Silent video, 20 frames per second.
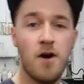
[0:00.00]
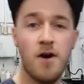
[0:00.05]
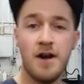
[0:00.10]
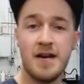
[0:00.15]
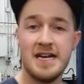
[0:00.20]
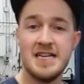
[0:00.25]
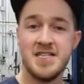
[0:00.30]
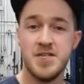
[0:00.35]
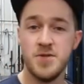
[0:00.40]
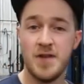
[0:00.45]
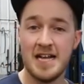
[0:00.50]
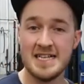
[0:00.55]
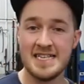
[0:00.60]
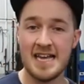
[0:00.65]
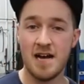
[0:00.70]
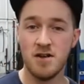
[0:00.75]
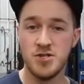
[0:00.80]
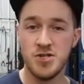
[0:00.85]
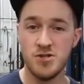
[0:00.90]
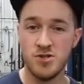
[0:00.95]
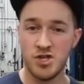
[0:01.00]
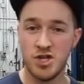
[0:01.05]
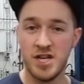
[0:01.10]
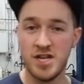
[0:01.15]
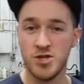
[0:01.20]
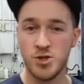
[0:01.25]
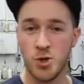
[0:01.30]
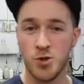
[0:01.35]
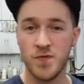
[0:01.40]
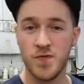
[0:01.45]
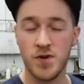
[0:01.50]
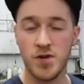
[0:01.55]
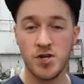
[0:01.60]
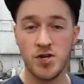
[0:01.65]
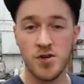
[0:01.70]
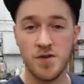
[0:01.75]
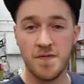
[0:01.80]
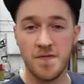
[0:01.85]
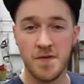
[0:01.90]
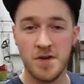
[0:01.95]
Alright guys, so that's how to change over
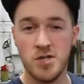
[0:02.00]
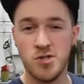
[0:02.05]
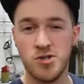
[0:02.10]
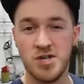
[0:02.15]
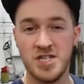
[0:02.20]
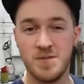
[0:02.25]
your front